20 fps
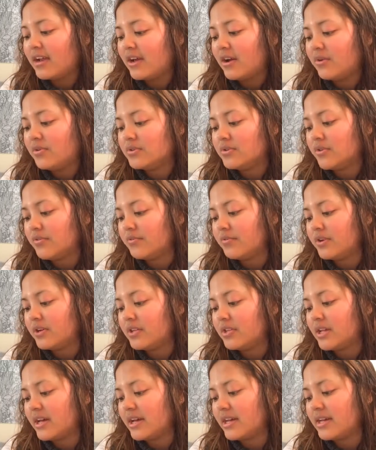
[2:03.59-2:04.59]
and I also
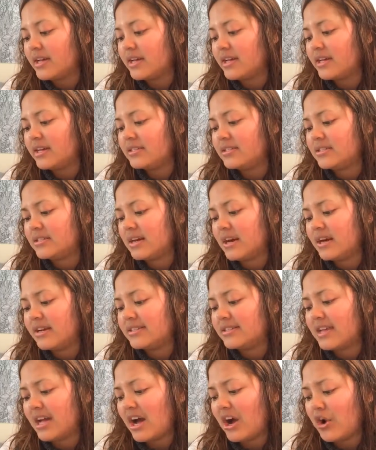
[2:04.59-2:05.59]
feel like it
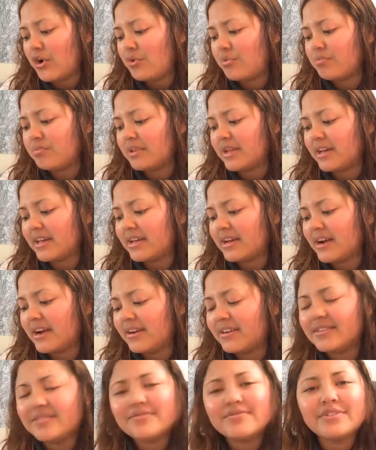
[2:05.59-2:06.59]
does help like
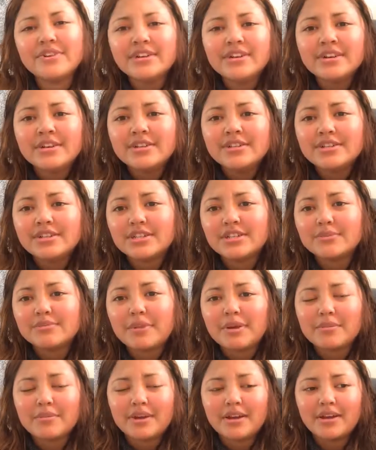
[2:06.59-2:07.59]
kind of just
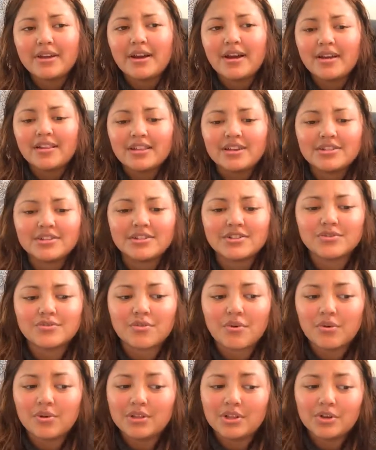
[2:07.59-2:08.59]
make my eyelashes
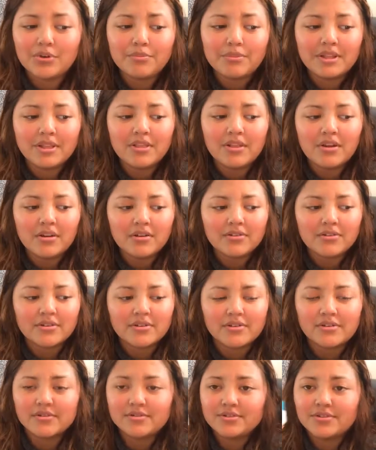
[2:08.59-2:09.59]
grow a little bit longer.